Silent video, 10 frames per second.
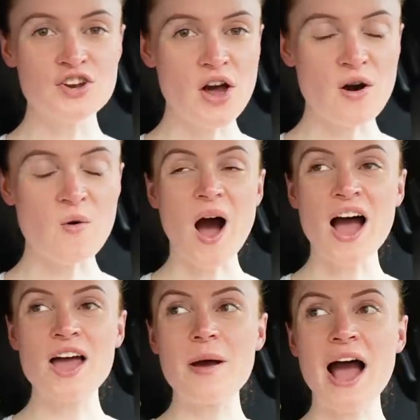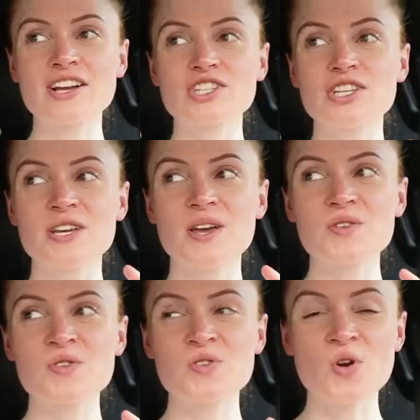No, I am actually
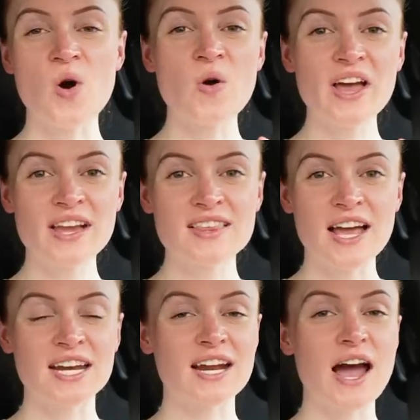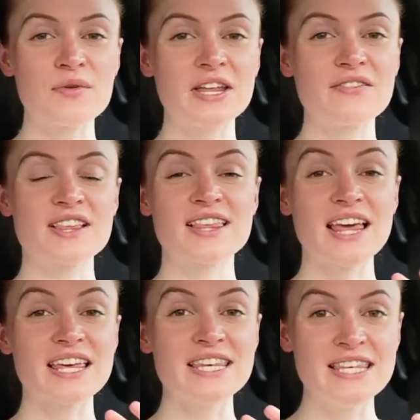so excited. I would even
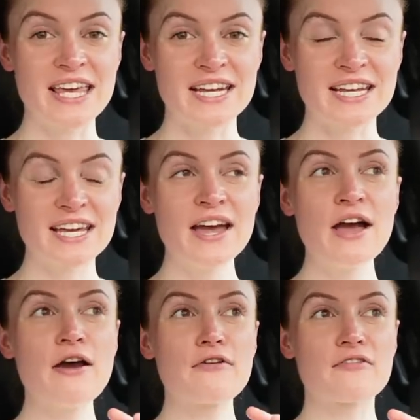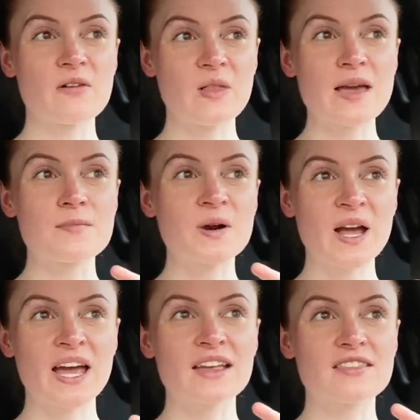say giddy for labor
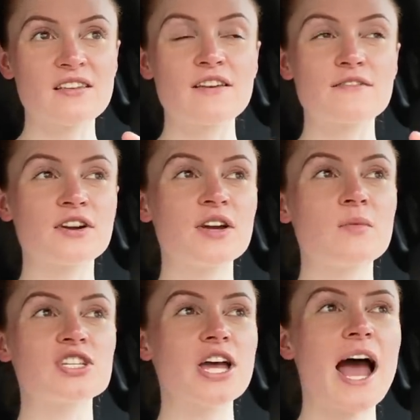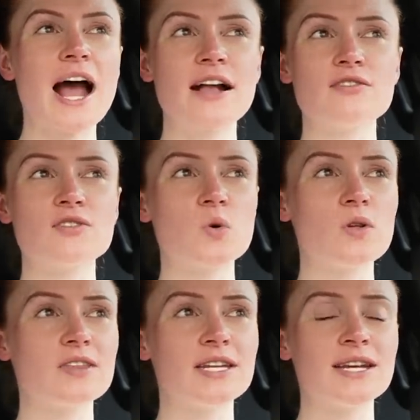and delivery, which has had you
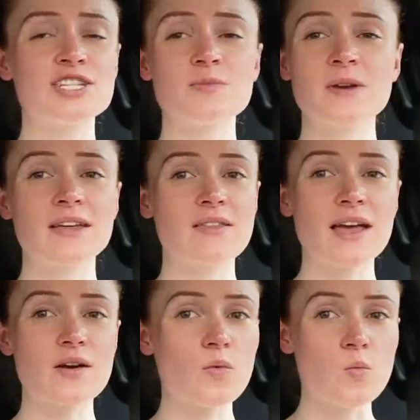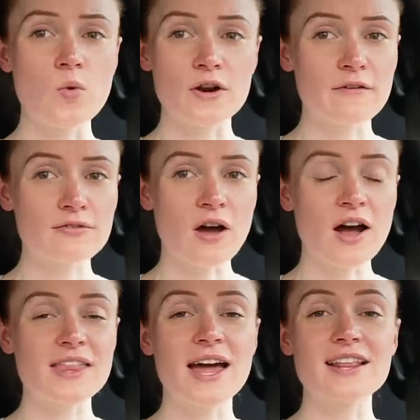told teenage me, like, would have
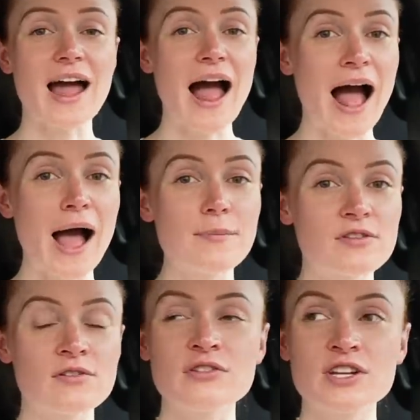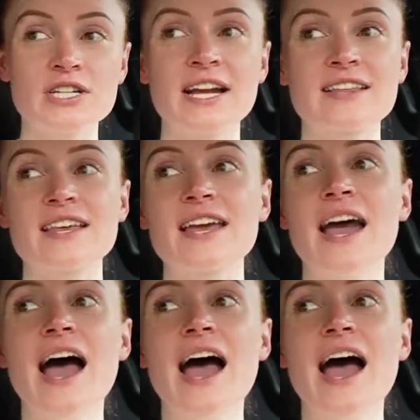thought that is absolutely crazy.